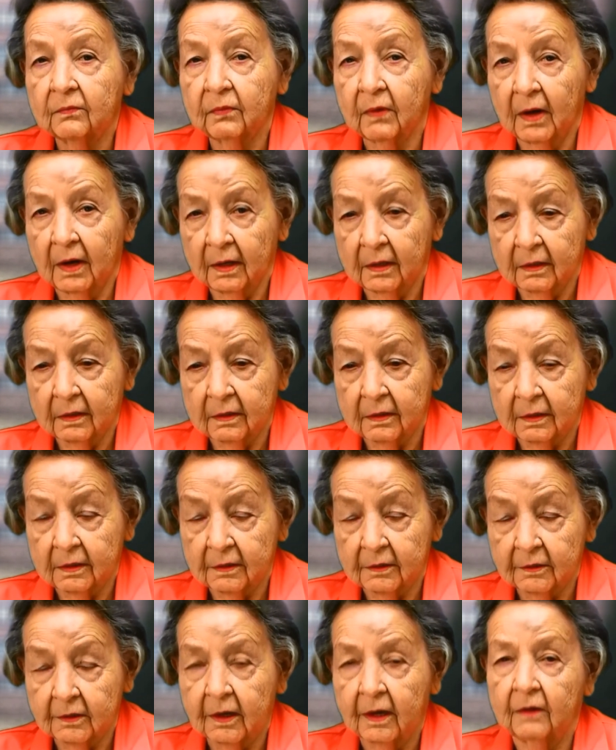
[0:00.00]

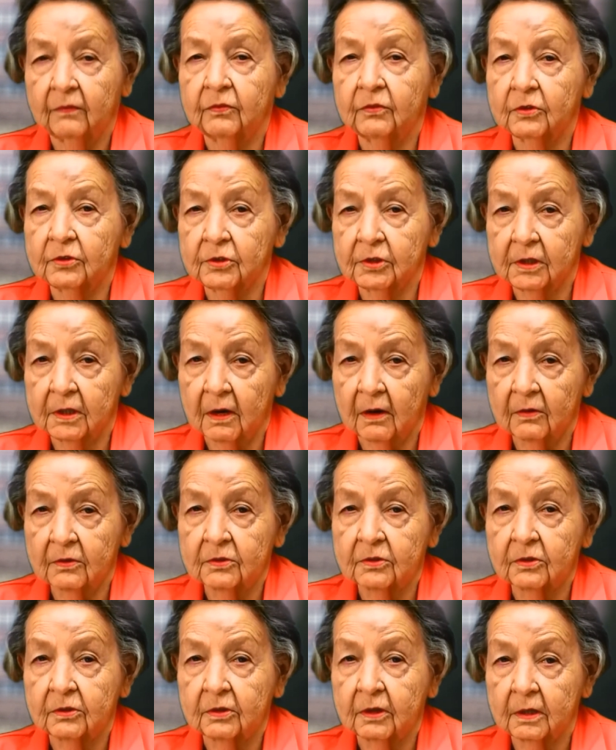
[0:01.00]
volunteered after she
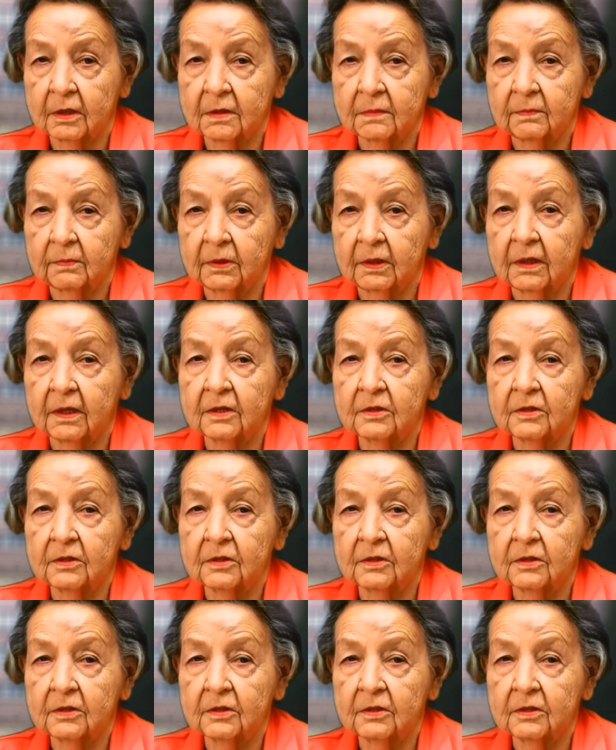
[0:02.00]
lost her husband,